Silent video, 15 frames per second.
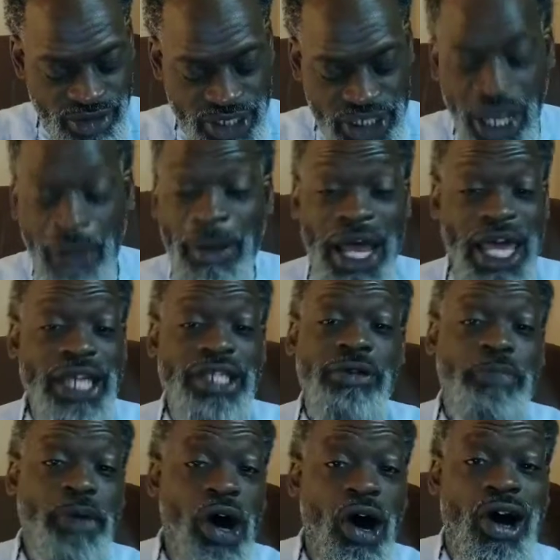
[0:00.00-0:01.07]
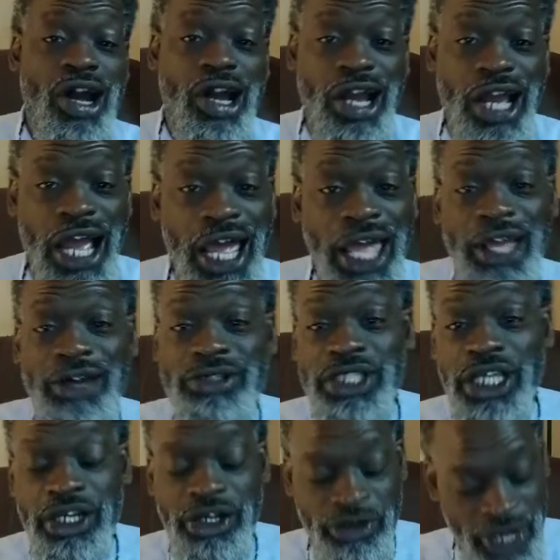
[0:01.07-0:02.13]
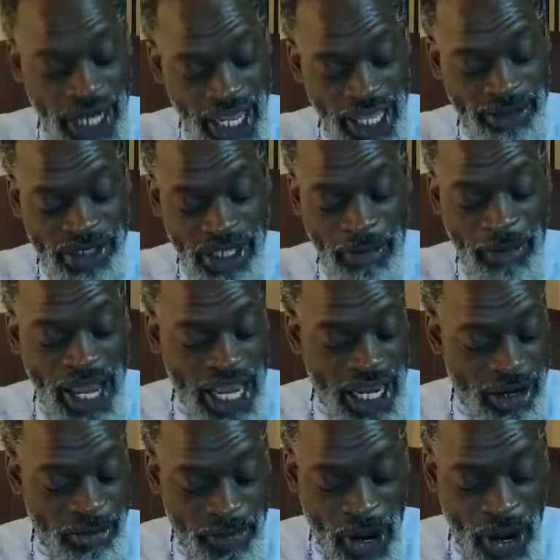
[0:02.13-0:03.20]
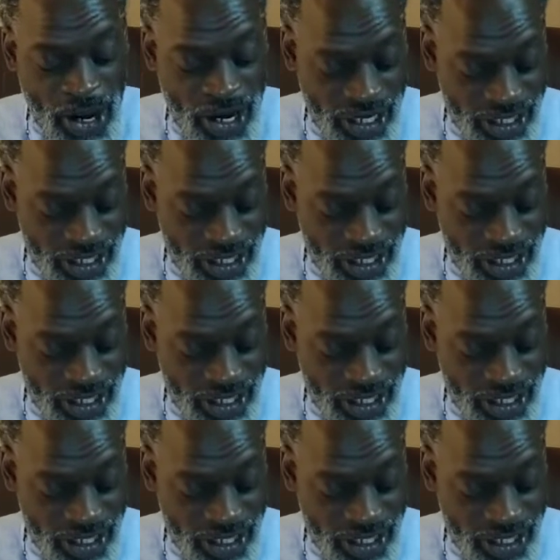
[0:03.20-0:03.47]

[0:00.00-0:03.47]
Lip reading: Somebody at the bar. I ain't gonna say no name. Somebody at the bar.